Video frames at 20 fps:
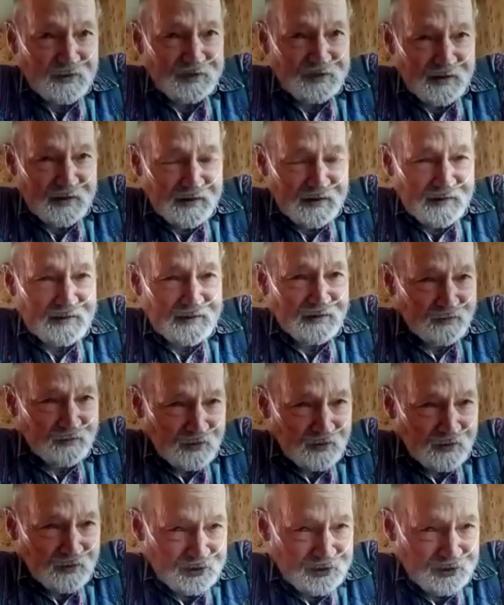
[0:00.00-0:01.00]
and the
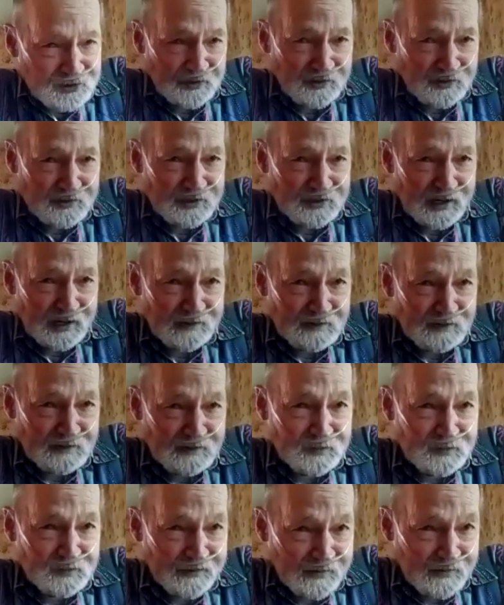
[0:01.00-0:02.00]
Russasunders, that was
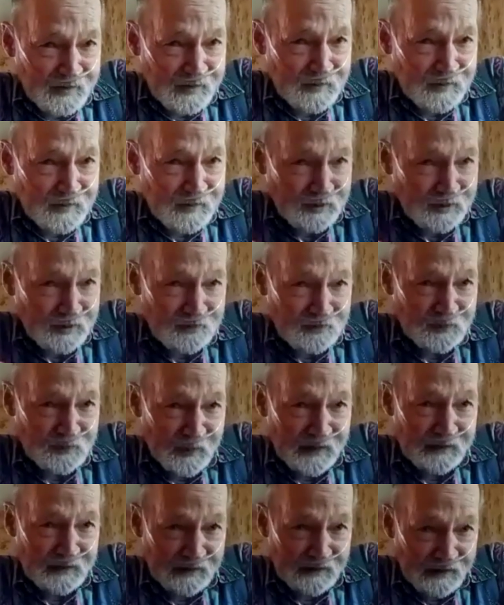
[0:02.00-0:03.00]
my grandmother's
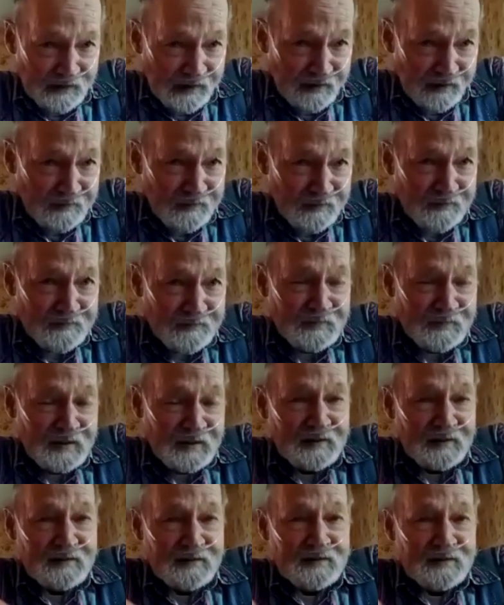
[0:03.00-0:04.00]
maiden name,
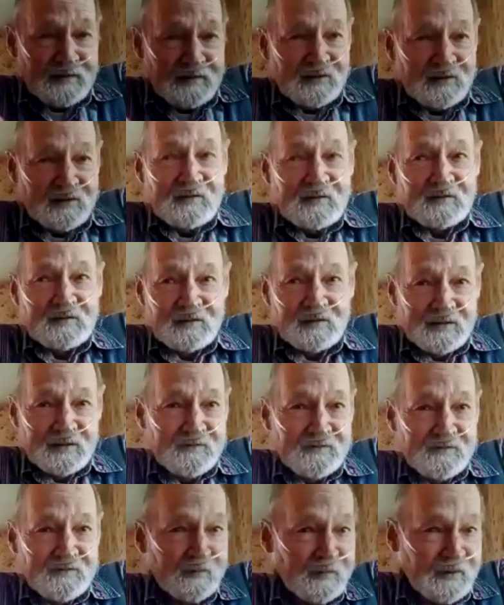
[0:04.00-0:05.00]
lived
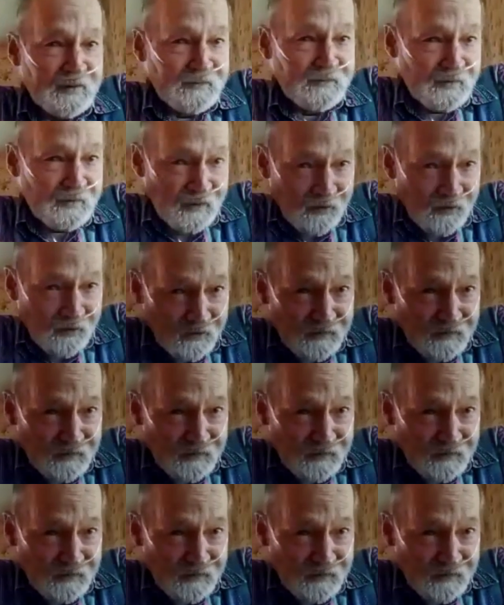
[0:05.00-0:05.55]
in Monroe.